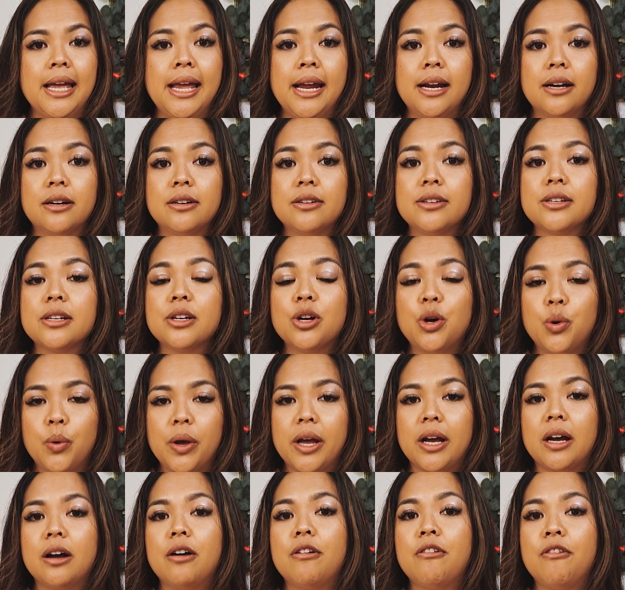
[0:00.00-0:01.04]
Here's a
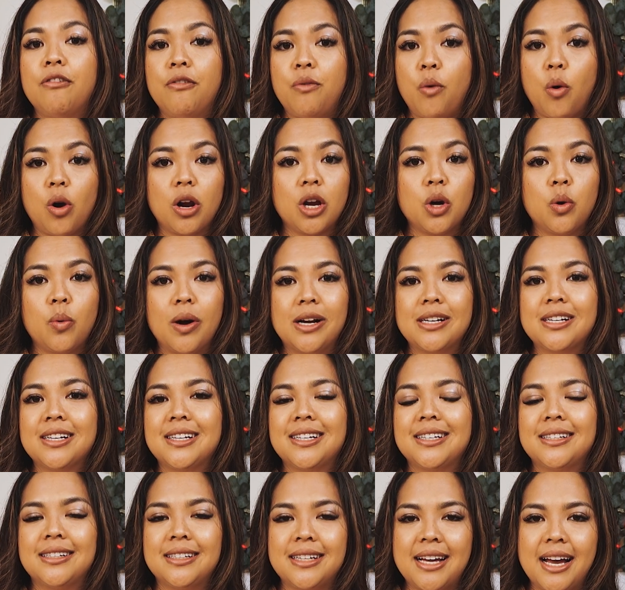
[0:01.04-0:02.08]
quick
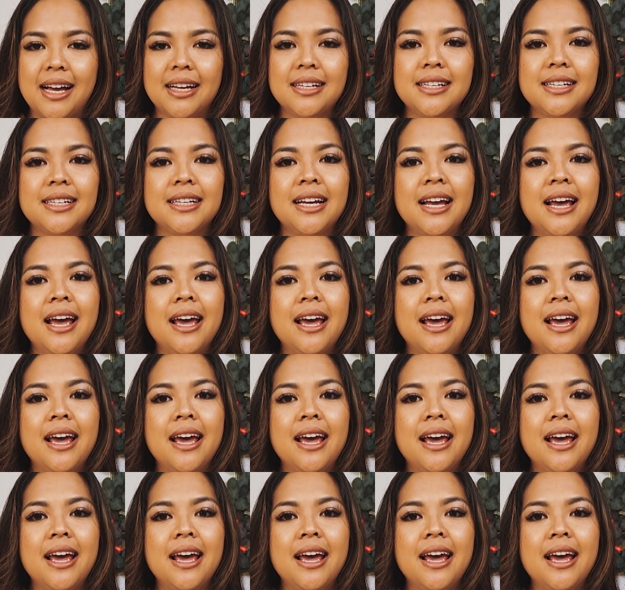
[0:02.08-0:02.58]
4-question test